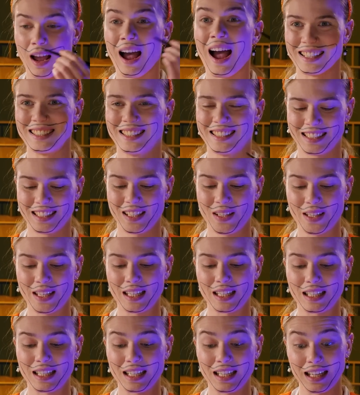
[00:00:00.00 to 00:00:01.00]
has.
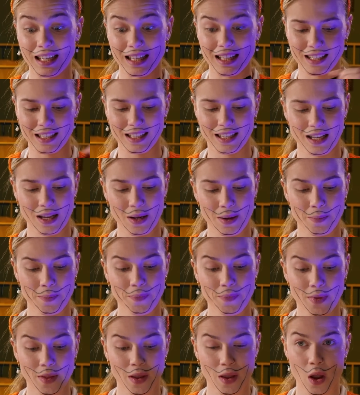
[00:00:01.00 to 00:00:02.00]
There! Now
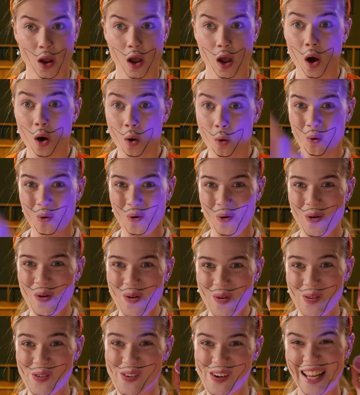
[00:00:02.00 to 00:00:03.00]
it's time to fill it up with
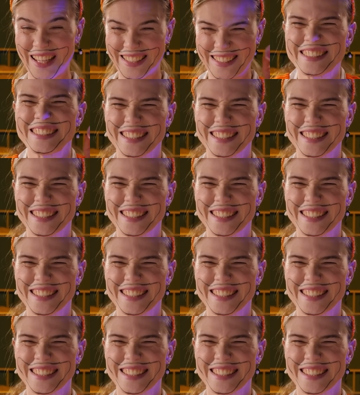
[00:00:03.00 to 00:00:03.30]
color.